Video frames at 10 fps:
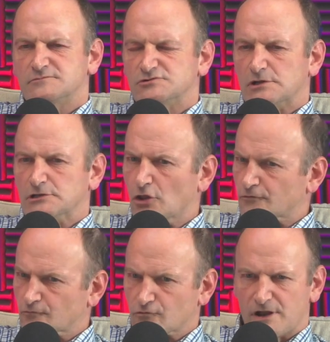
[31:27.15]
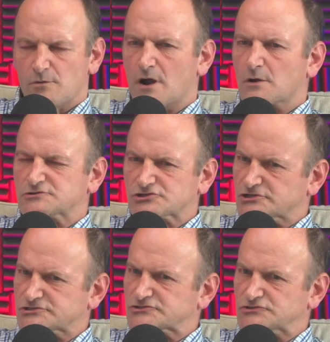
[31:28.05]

do a lot of great work with charter